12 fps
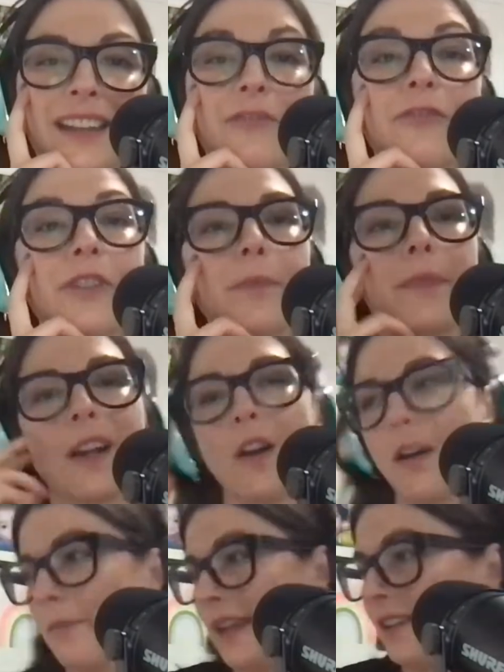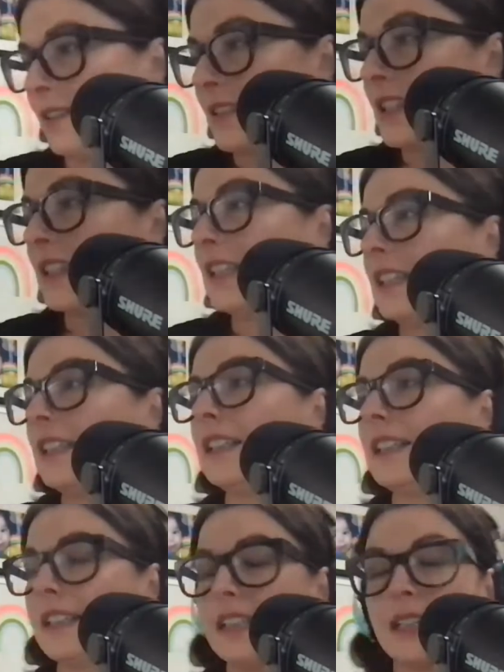from the compounds.
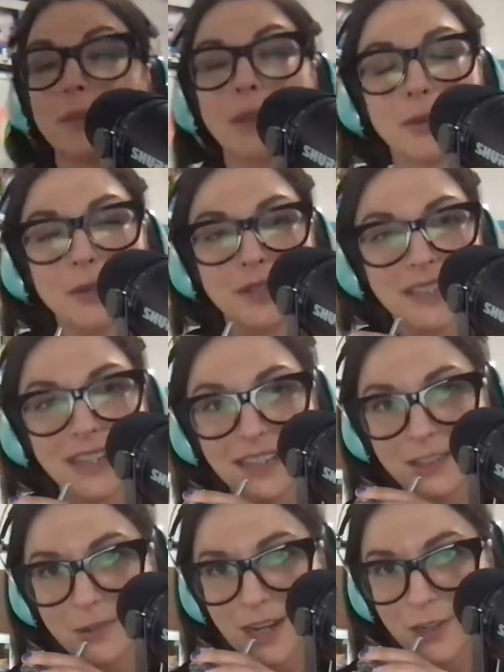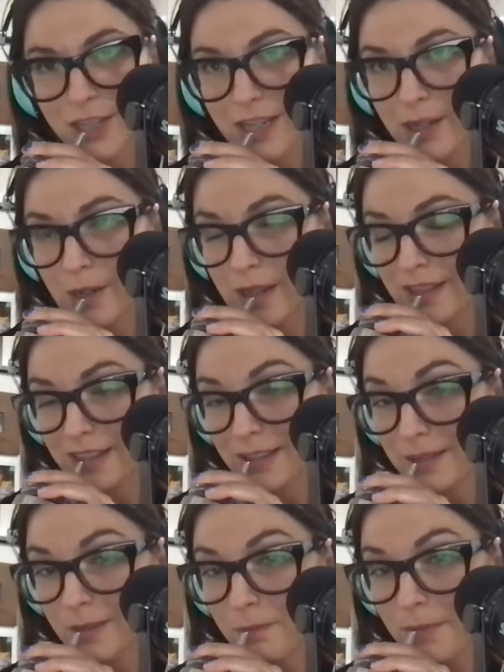My throat is getting scratchy and
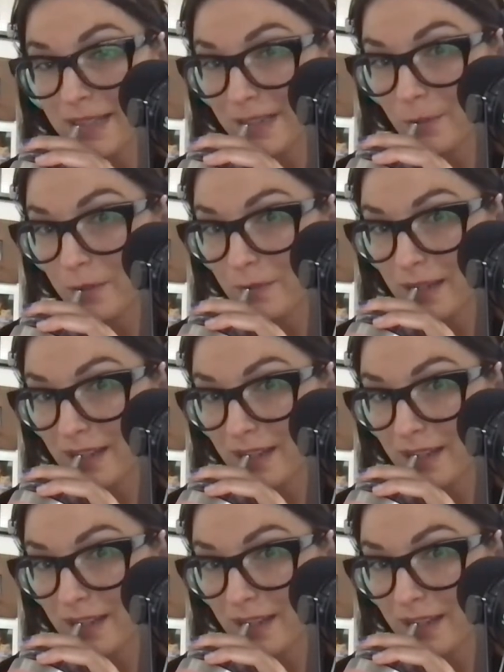it's messing with my